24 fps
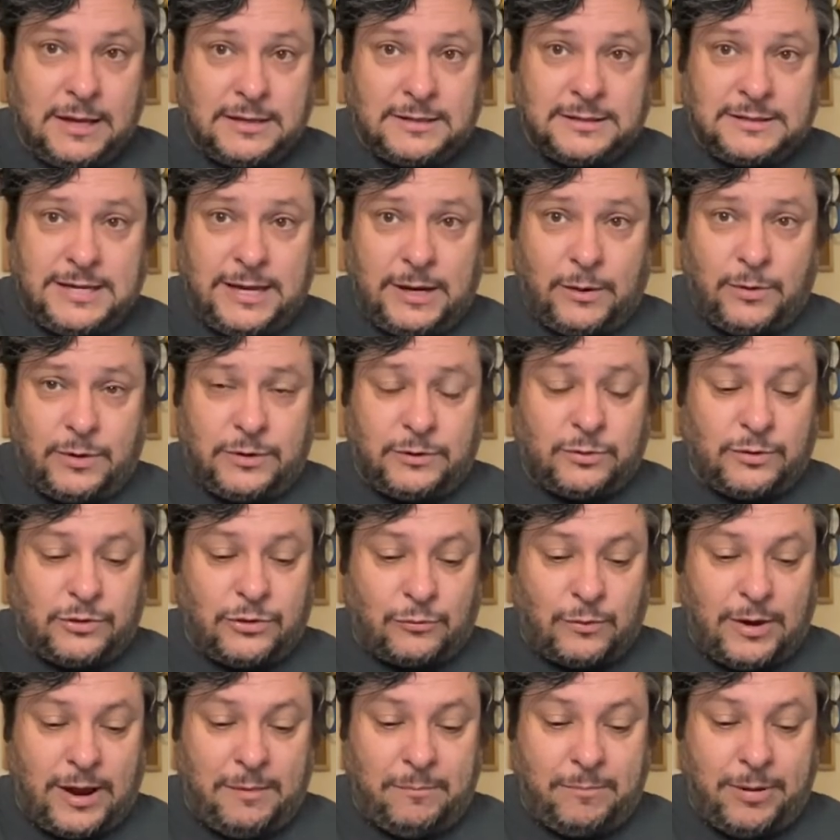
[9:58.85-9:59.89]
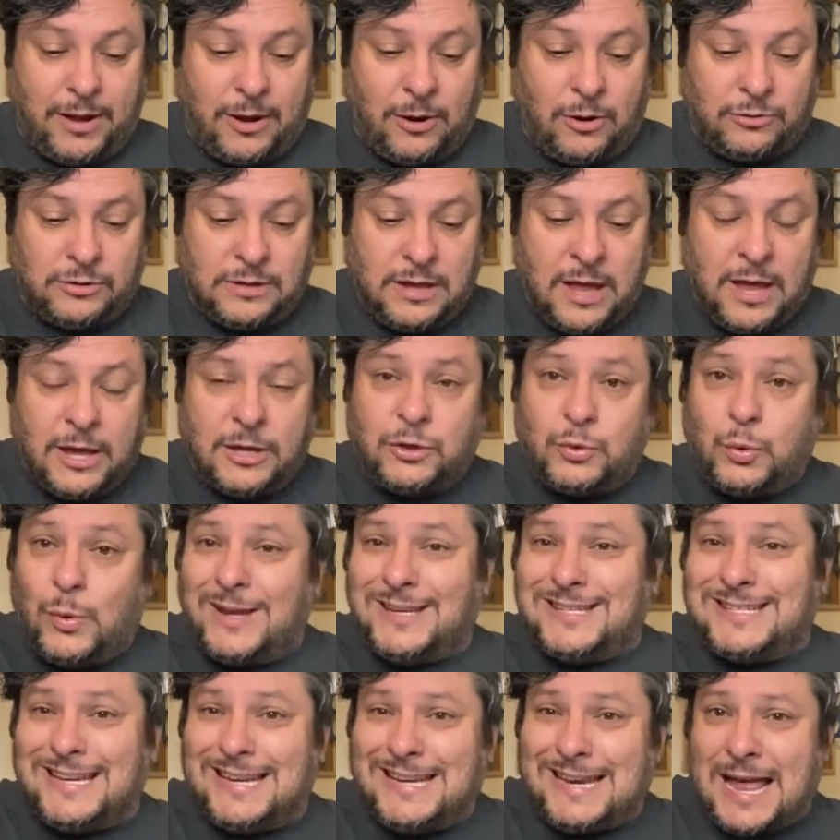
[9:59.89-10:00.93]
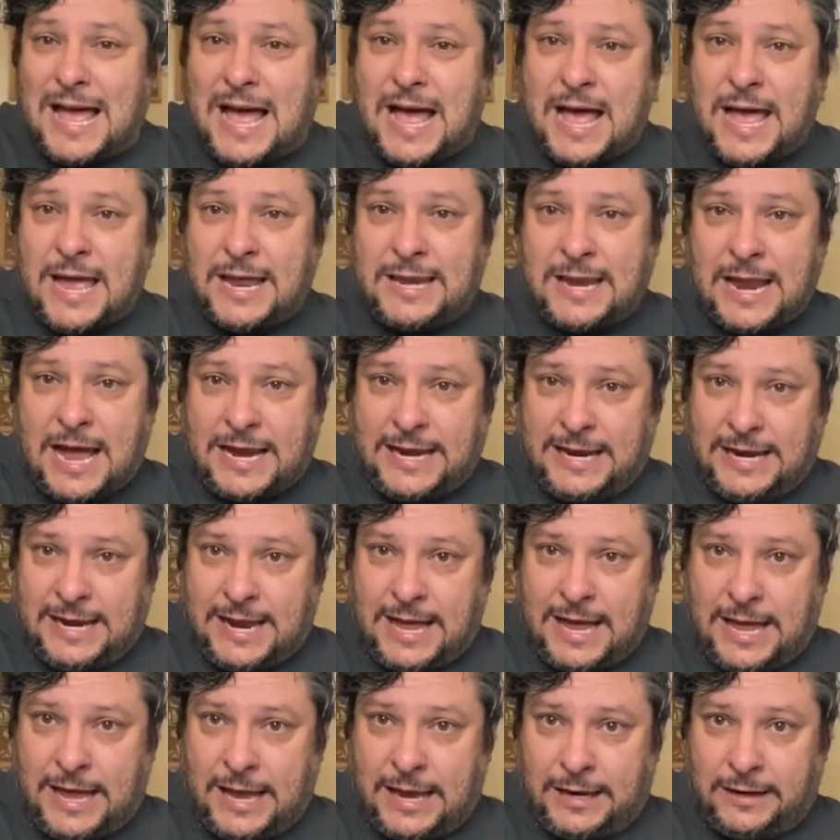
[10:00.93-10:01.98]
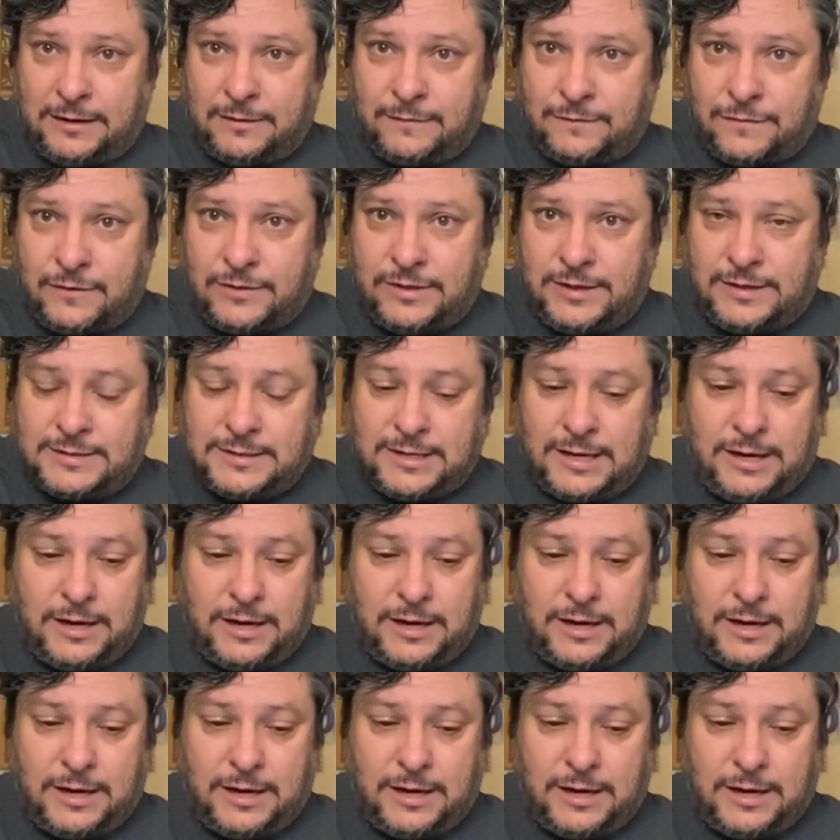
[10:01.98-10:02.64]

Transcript: sequins with rainbow, $29.99 for these